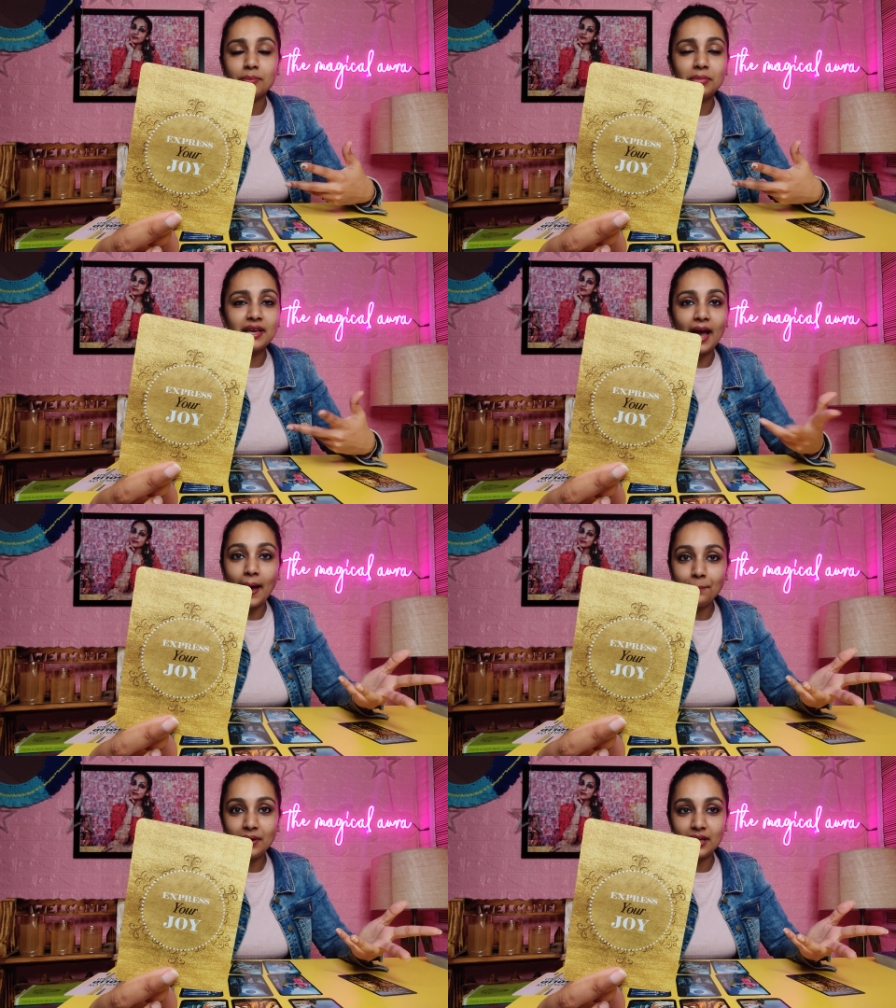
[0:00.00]
be
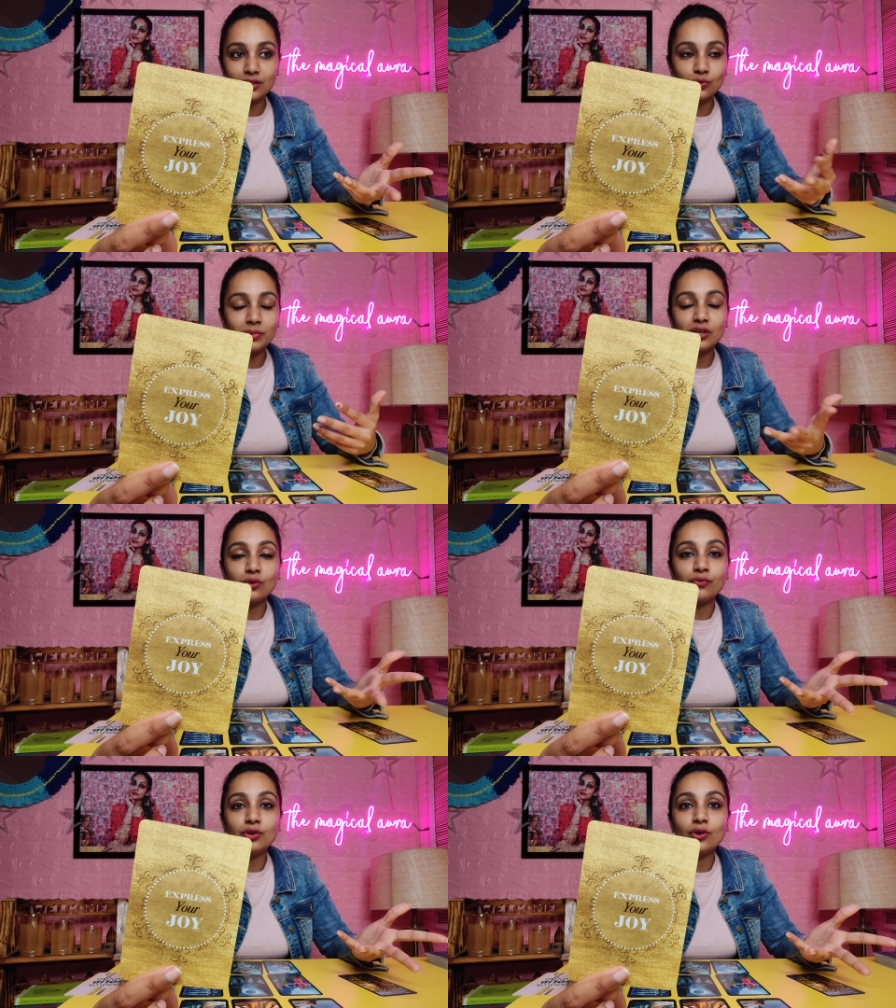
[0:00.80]
happy, to be
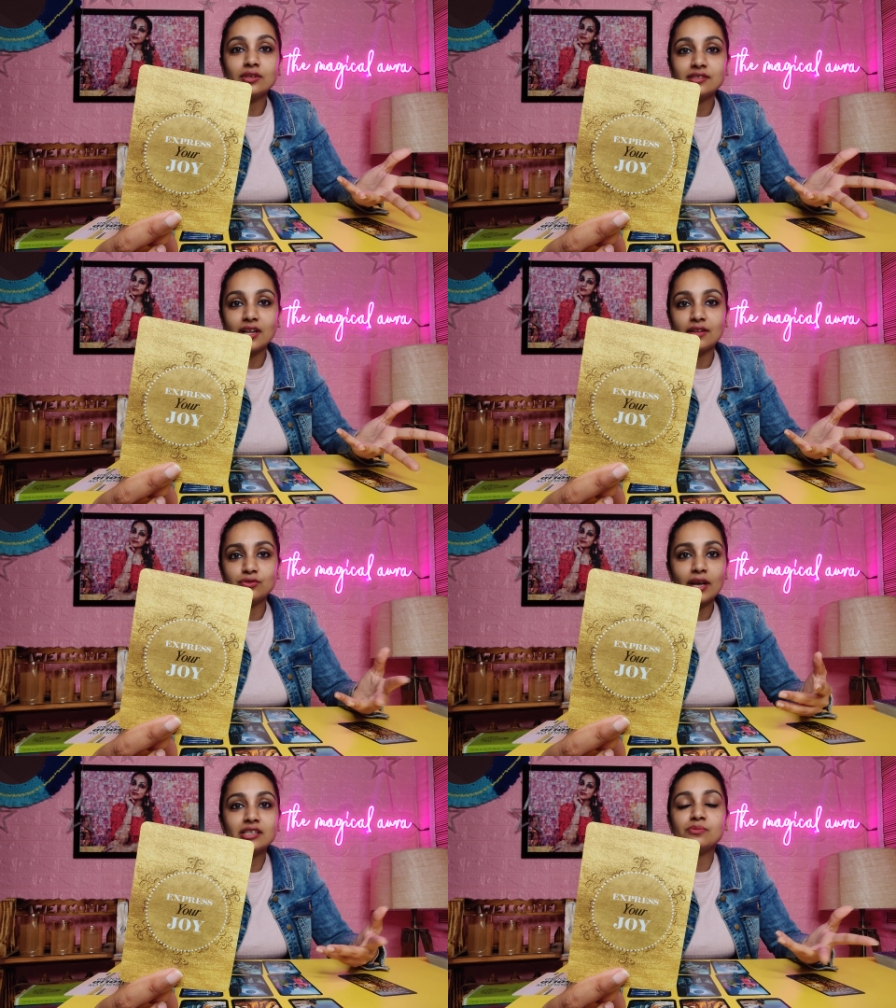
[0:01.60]
for yourself,
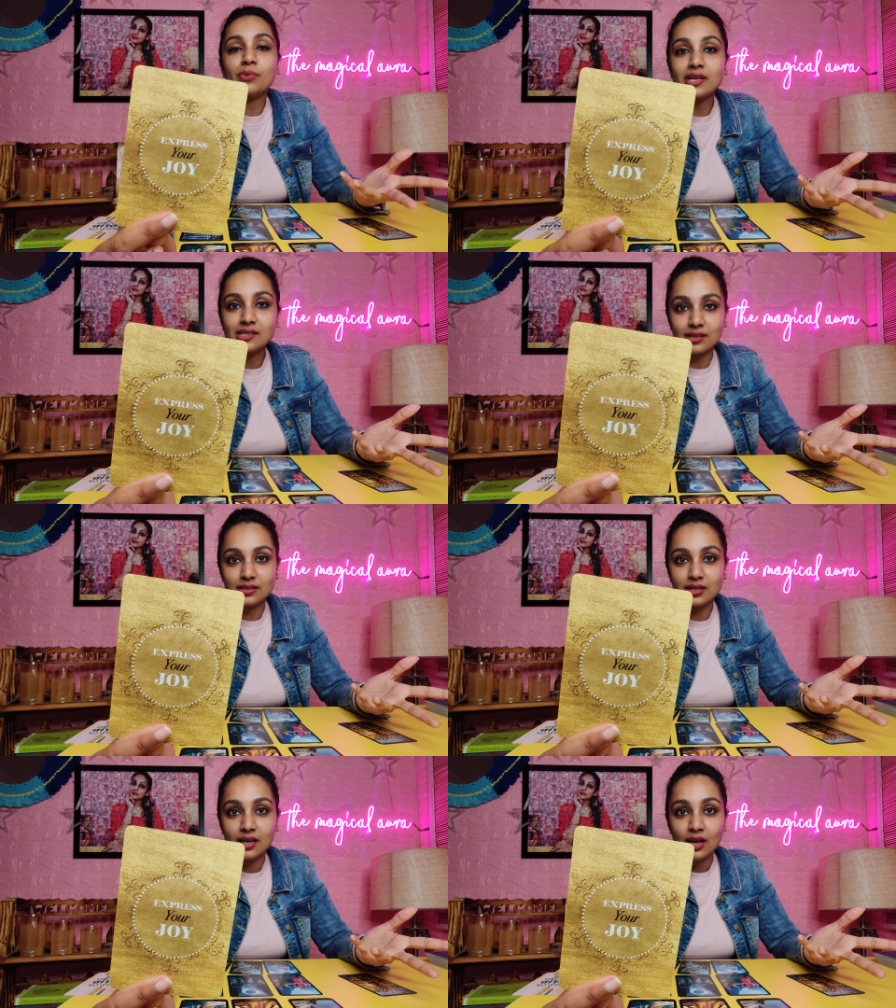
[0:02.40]
so express
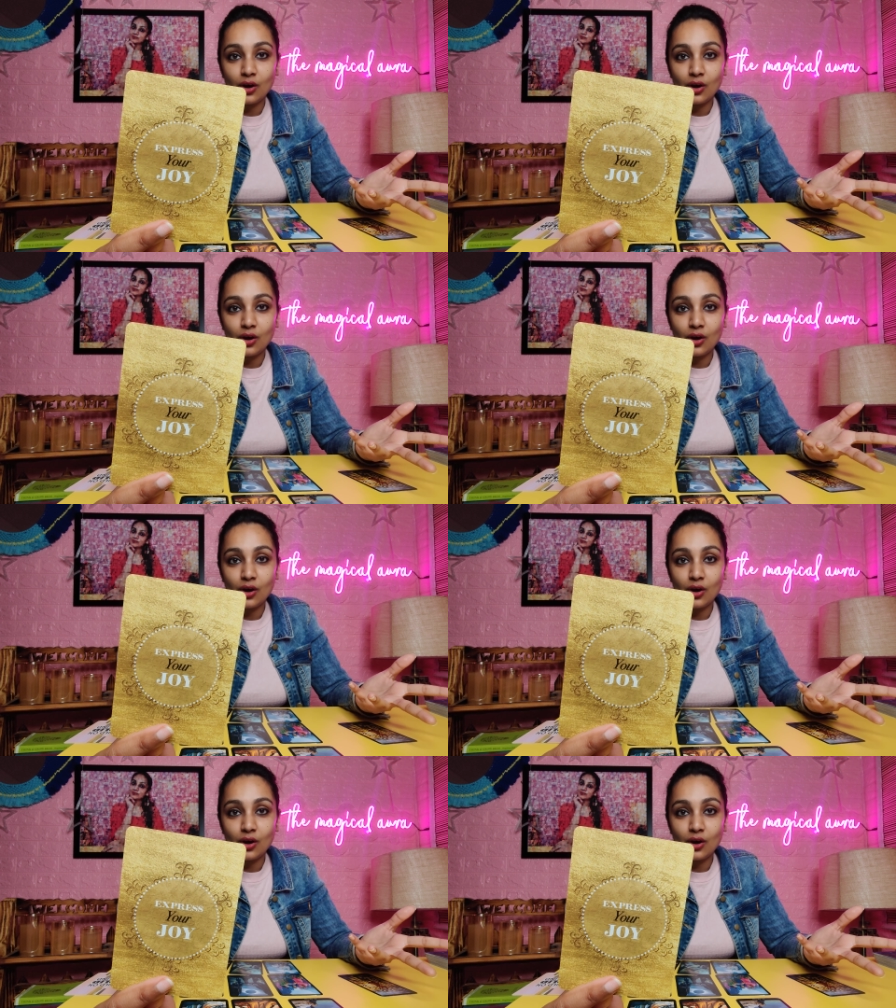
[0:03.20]
it.